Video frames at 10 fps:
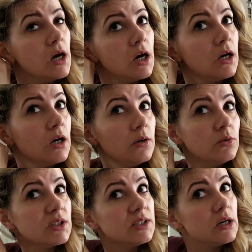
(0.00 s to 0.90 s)

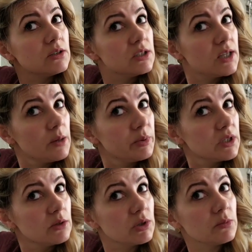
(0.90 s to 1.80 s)
What else is
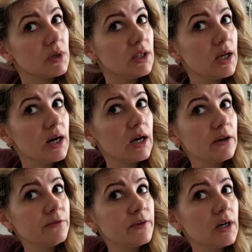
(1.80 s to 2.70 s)
happening with my
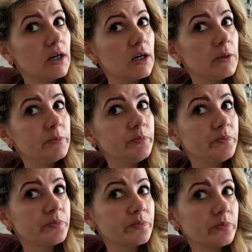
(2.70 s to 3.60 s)
life?
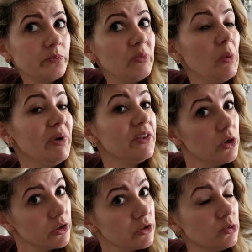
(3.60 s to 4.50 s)
My
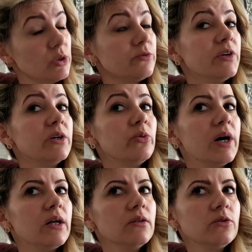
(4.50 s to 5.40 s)
dog is doing very
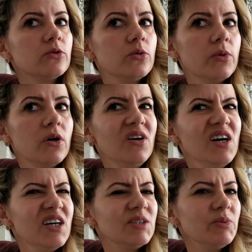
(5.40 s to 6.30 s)
well, Sumo.
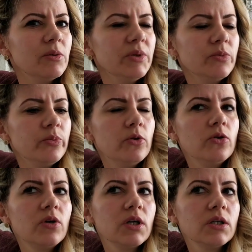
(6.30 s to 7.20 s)
He's been a bit
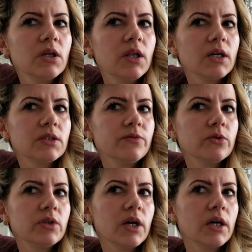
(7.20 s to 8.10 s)
poorly the last
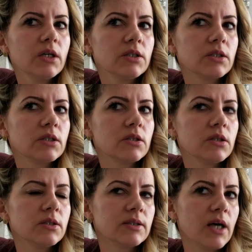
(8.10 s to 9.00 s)
few days.
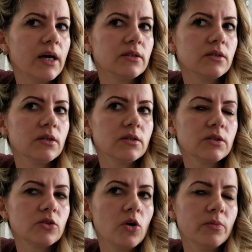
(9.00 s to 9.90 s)
He's had a
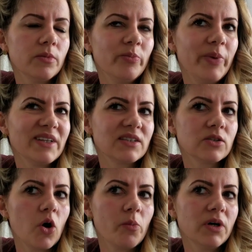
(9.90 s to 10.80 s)
bad
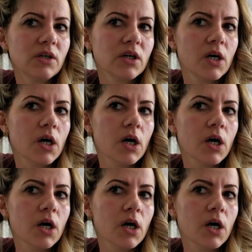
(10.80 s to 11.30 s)
stomach,